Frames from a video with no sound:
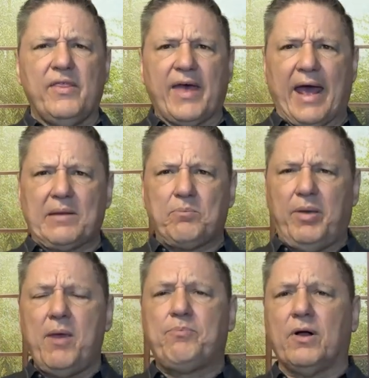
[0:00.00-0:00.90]
that
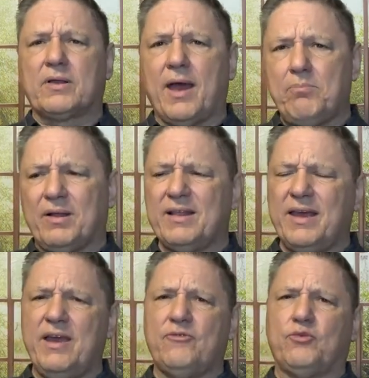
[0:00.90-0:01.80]
people can
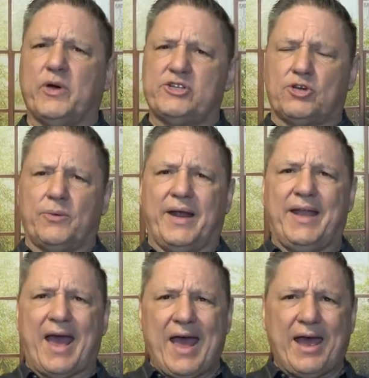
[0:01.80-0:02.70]
believe which are
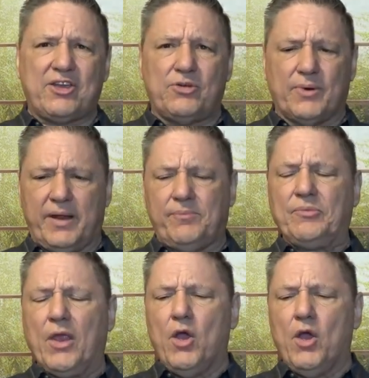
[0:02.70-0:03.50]
inaccurate,